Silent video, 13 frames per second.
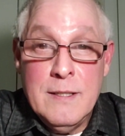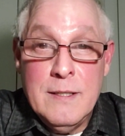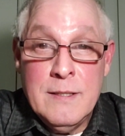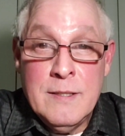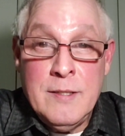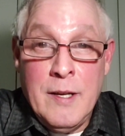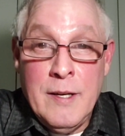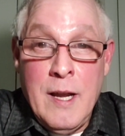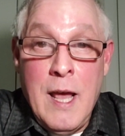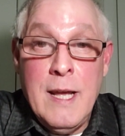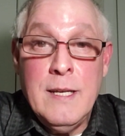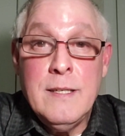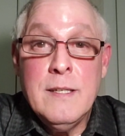
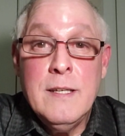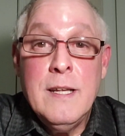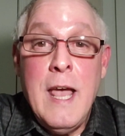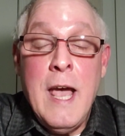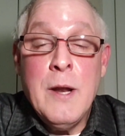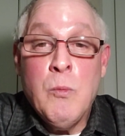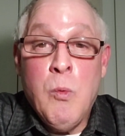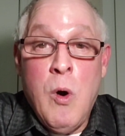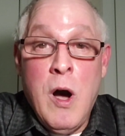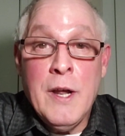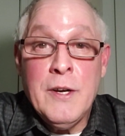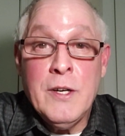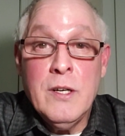sunlight and
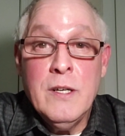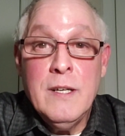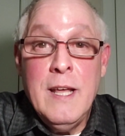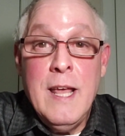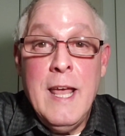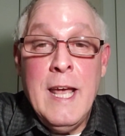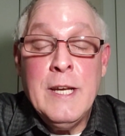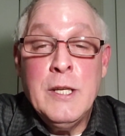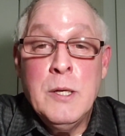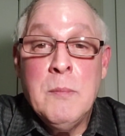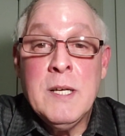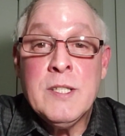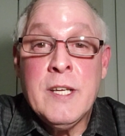water, and you
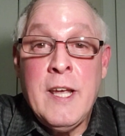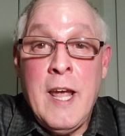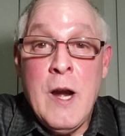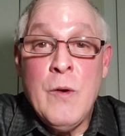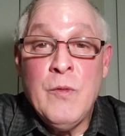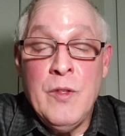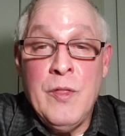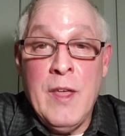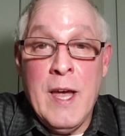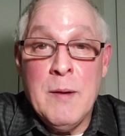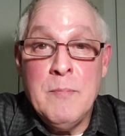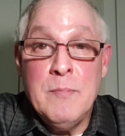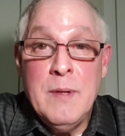must care for
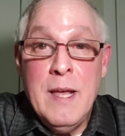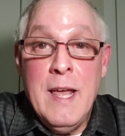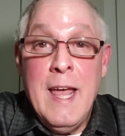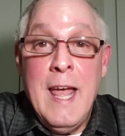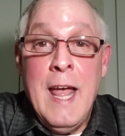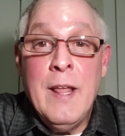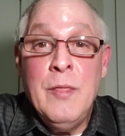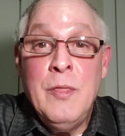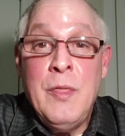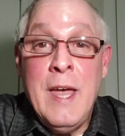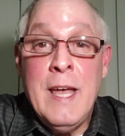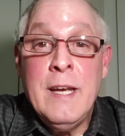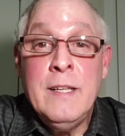them, and
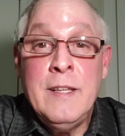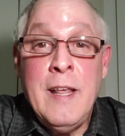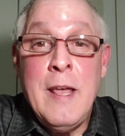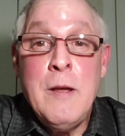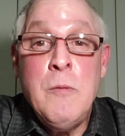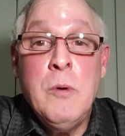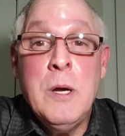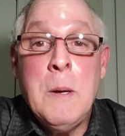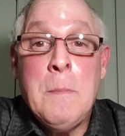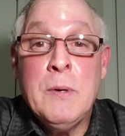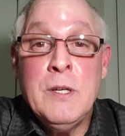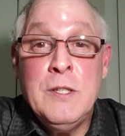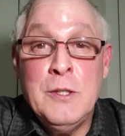then they will
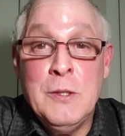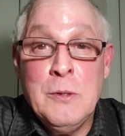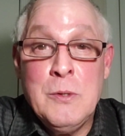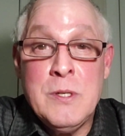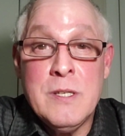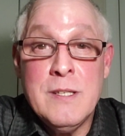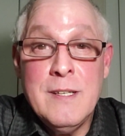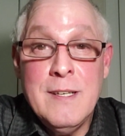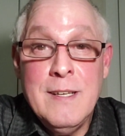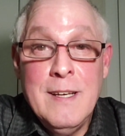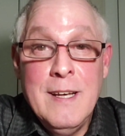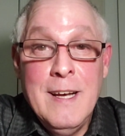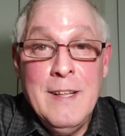produce
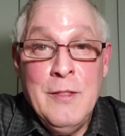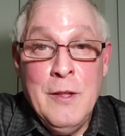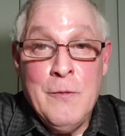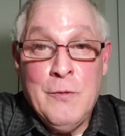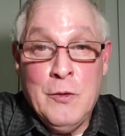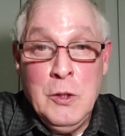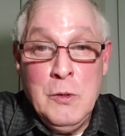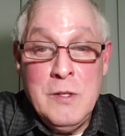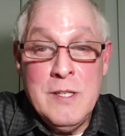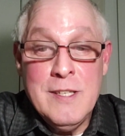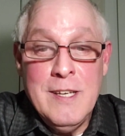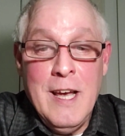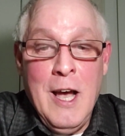the
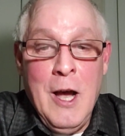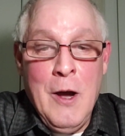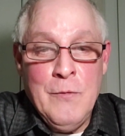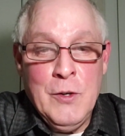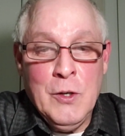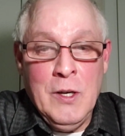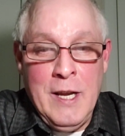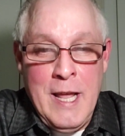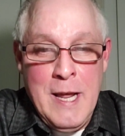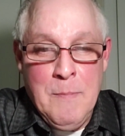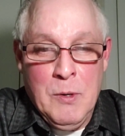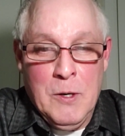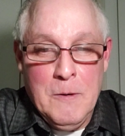fruits of your
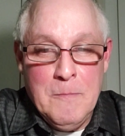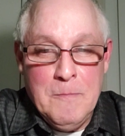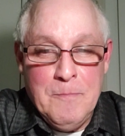labor.